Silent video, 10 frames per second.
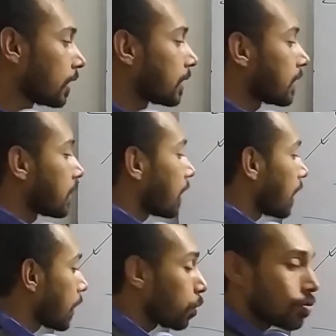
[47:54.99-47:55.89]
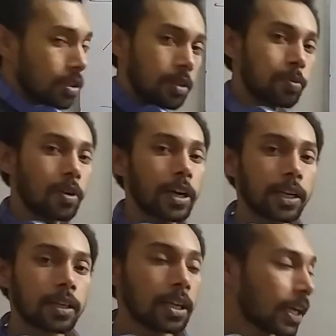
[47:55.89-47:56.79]
This is a neutral
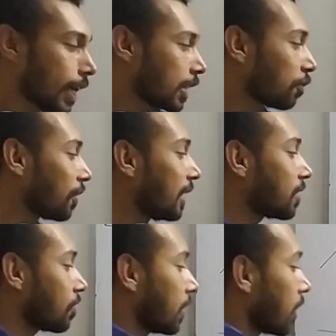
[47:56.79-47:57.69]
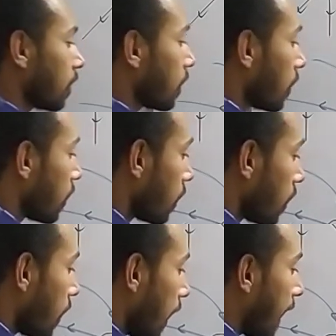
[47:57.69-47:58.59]
point, and the field strength
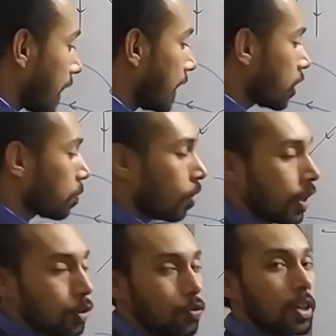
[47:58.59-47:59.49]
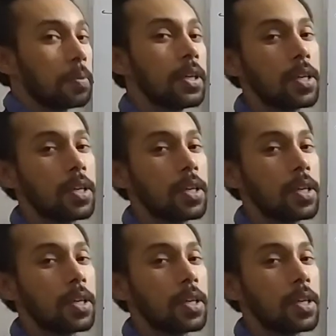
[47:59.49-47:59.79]
at this point will